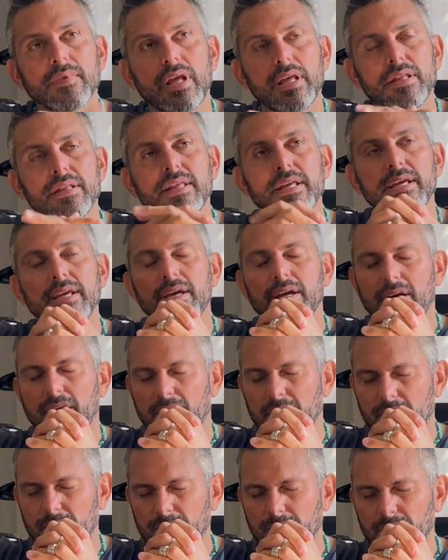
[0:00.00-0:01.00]
the
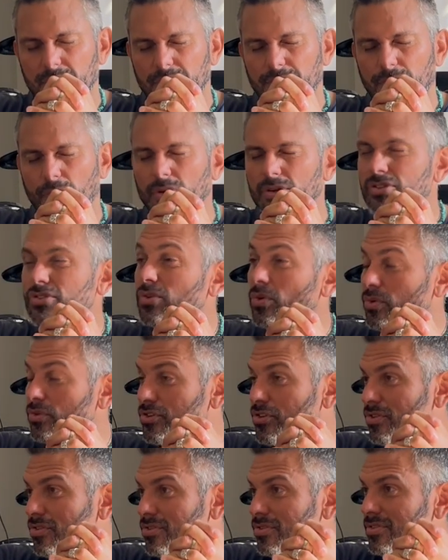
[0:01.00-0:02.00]
4
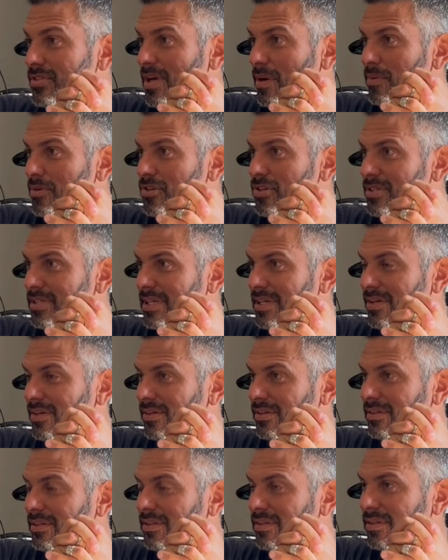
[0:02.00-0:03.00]
soldiers that were just
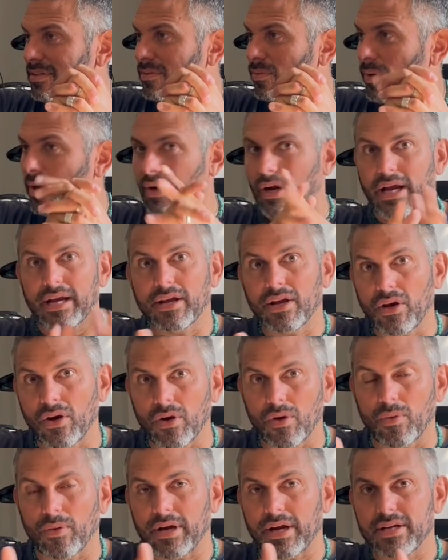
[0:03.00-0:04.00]
killed. Where I go,
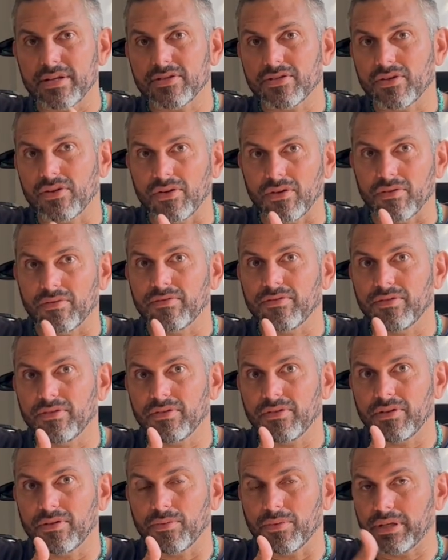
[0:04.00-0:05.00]
where I serve.
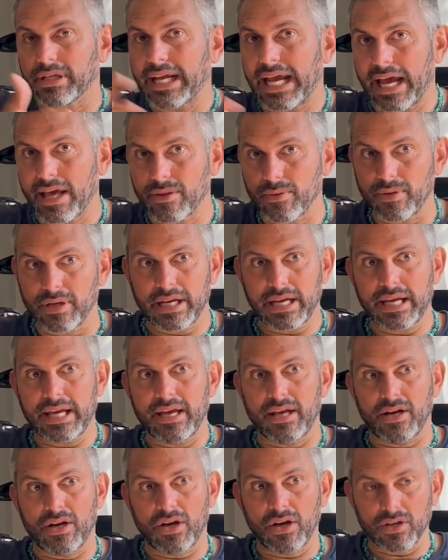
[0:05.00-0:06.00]
And we're gathering
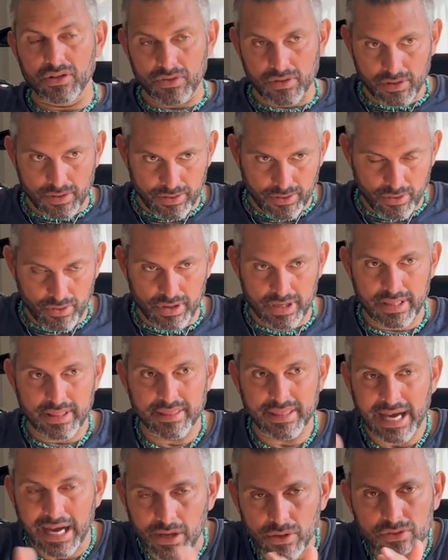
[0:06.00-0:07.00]
again,
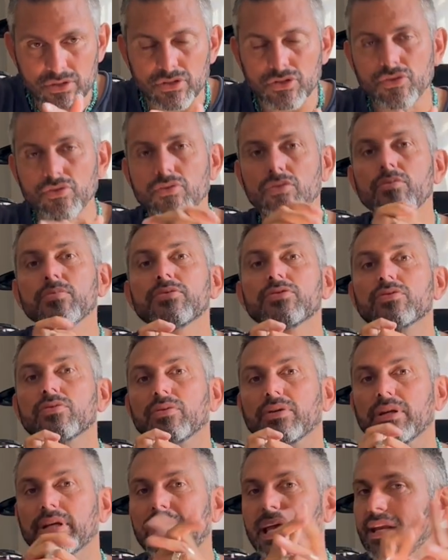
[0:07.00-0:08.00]
130,000 troops. We're
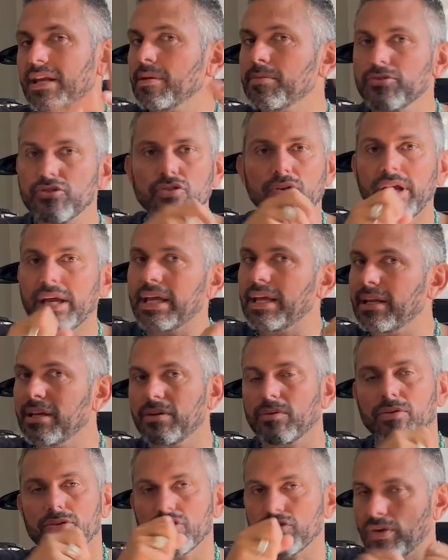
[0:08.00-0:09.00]
getting them trained.
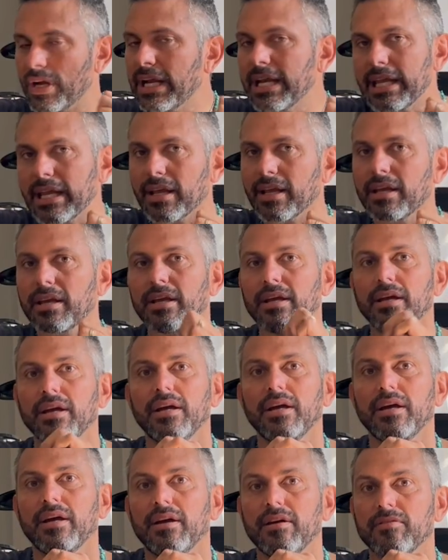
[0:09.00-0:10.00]
We're training
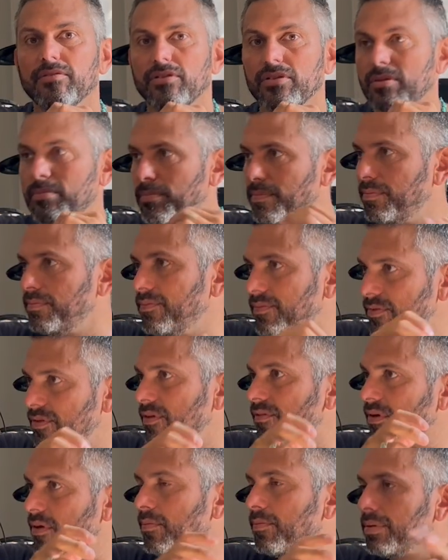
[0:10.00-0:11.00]
for the
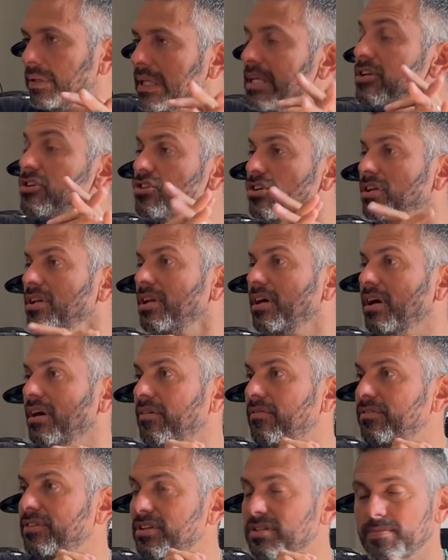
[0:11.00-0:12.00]
completion
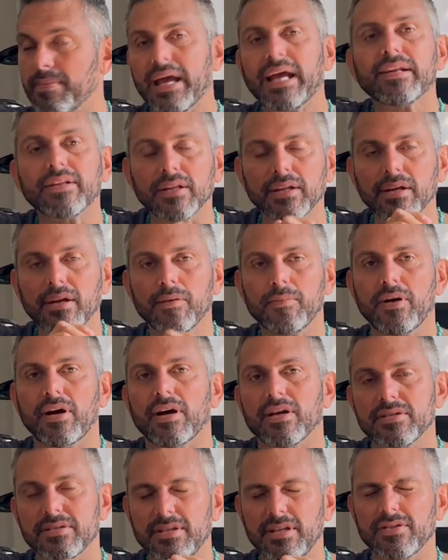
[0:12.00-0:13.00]
of dismantling
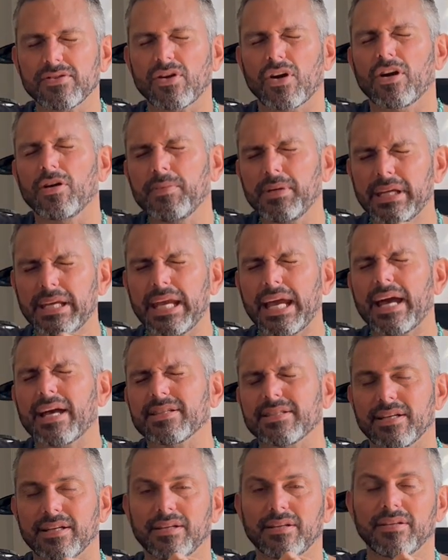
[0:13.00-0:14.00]
Hamas, disarming Gaza.